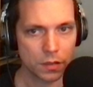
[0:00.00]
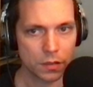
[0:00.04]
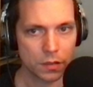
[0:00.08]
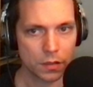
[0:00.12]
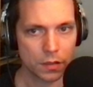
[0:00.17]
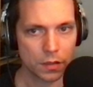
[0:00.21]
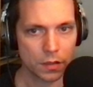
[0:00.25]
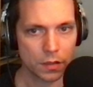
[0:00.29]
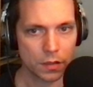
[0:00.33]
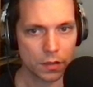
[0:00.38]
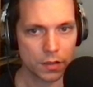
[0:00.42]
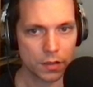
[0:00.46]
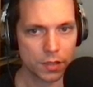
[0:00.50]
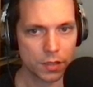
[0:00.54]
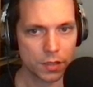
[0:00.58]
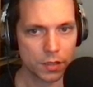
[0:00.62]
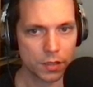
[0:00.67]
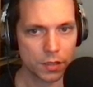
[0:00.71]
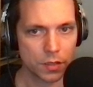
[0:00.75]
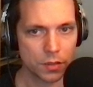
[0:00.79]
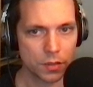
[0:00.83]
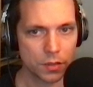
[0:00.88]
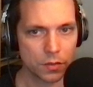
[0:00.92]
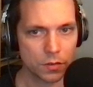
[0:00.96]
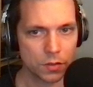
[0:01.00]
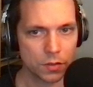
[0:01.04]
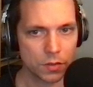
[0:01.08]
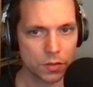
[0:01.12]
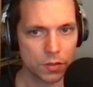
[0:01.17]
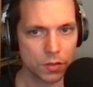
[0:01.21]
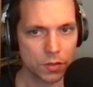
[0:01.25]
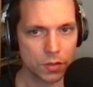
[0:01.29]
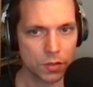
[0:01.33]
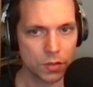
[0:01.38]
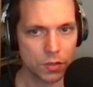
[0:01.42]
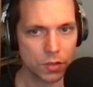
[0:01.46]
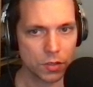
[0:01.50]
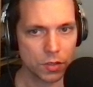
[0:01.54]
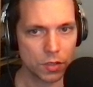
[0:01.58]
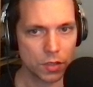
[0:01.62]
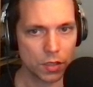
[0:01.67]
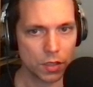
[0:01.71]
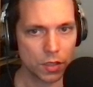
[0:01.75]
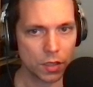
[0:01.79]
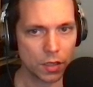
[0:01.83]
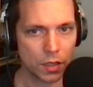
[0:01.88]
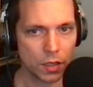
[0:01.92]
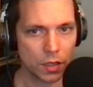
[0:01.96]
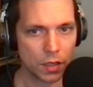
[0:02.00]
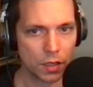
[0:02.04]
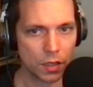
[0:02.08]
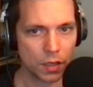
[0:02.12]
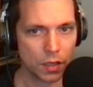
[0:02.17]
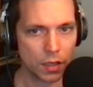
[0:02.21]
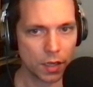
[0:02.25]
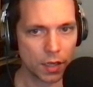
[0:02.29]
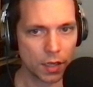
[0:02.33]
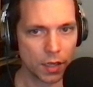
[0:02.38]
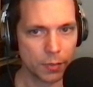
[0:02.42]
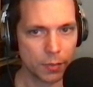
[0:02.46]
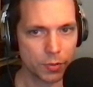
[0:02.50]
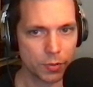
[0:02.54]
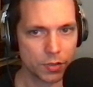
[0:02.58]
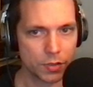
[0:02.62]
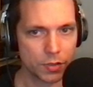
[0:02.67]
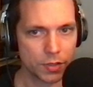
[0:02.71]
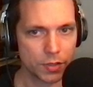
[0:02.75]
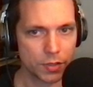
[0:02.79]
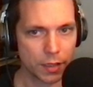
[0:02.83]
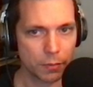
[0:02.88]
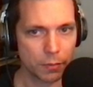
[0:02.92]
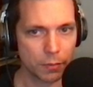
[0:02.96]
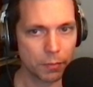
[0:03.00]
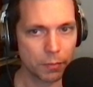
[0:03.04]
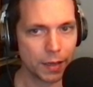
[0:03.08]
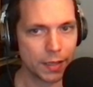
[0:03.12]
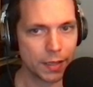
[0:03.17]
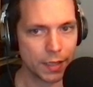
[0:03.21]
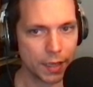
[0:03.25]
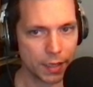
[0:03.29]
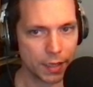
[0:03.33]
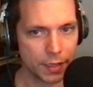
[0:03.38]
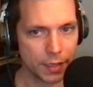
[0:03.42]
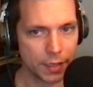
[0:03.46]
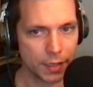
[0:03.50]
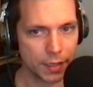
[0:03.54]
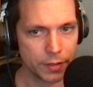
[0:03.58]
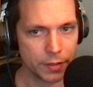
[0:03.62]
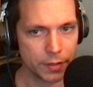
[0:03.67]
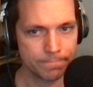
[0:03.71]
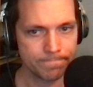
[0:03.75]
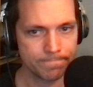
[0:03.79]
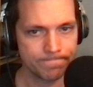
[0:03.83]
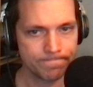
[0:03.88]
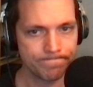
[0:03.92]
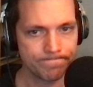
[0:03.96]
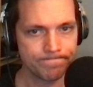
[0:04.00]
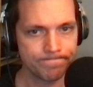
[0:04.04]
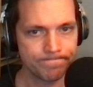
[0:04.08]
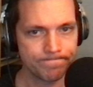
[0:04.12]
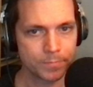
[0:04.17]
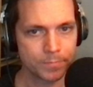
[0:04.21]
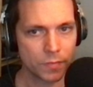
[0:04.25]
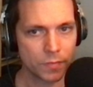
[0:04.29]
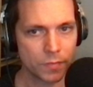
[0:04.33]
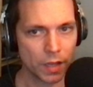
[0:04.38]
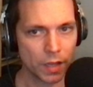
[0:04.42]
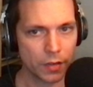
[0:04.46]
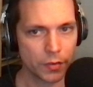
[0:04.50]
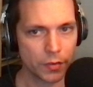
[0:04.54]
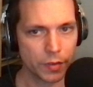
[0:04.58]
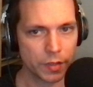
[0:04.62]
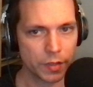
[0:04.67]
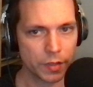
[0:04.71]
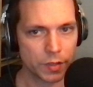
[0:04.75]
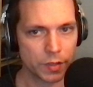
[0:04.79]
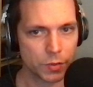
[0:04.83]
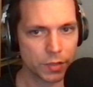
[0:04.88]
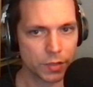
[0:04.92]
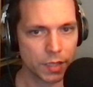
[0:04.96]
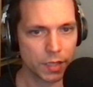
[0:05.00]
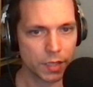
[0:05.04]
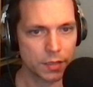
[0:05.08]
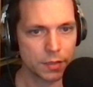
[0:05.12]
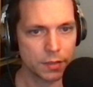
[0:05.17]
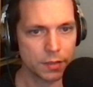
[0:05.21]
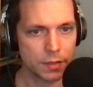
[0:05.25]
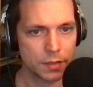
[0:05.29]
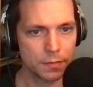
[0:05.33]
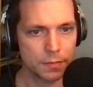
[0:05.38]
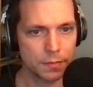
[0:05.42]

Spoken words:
All right, so I protect my knight here. Everything's protected.